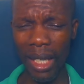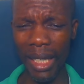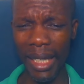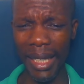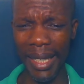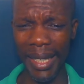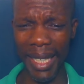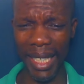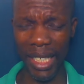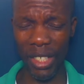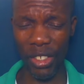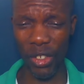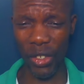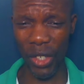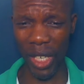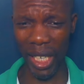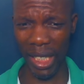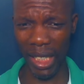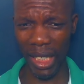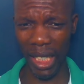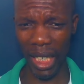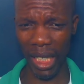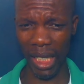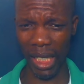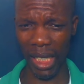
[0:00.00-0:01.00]
their
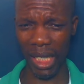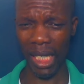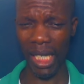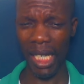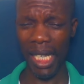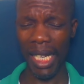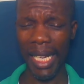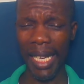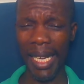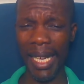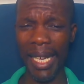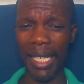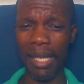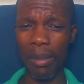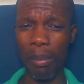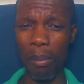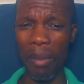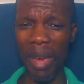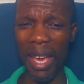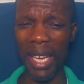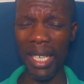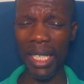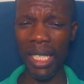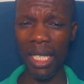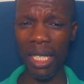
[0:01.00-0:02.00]
structures had
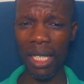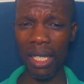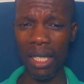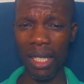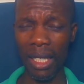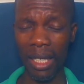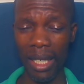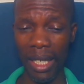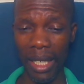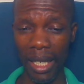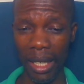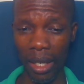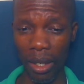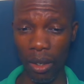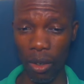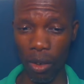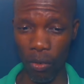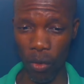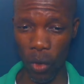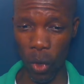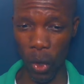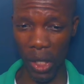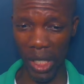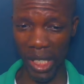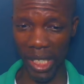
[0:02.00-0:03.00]
met,
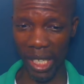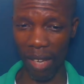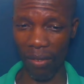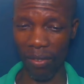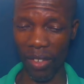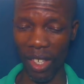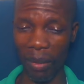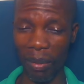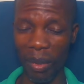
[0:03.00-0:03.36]
of course, having